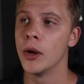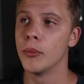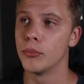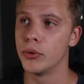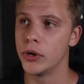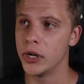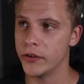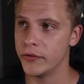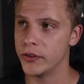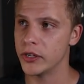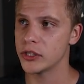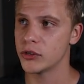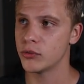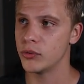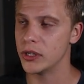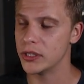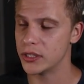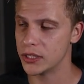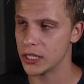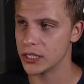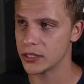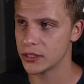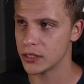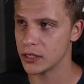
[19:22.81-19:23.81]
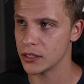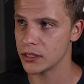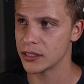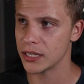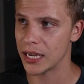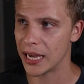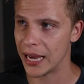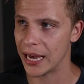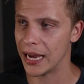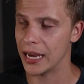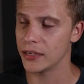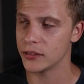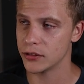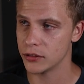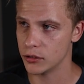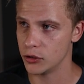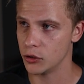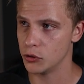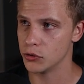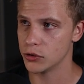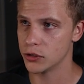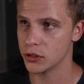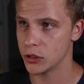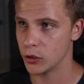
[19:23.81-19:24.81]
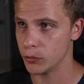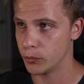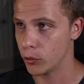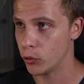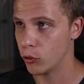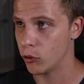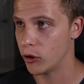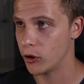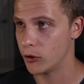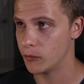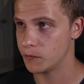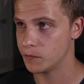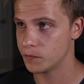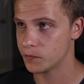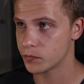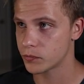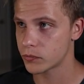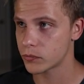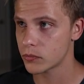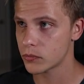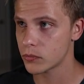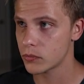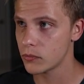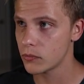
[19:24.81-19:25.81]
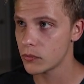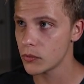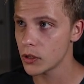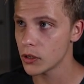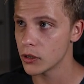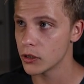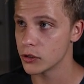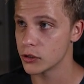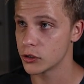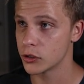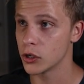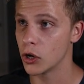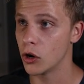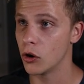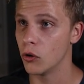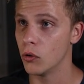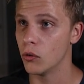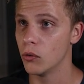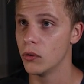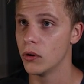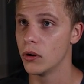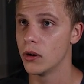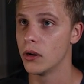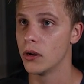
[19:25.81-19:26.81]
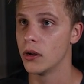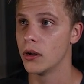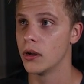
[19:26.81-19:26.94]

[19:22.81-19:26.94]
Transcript: previous resistance as new support. So